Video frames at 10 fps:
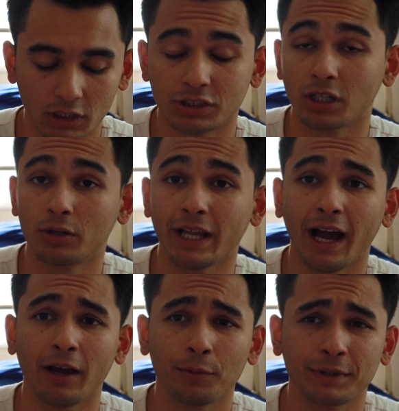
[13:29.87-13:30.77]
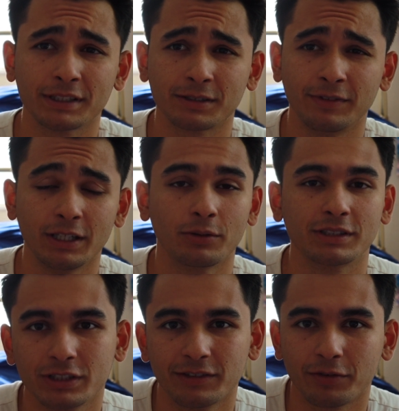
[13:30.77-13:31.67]
So yeah, I hope this video
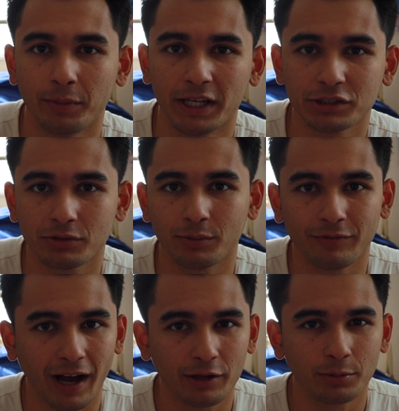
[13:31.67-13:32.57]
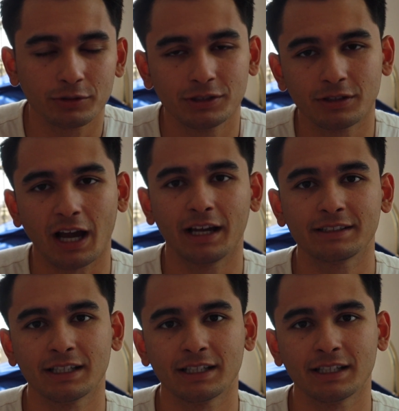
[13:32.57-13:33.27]
was informational and valuable to you guys.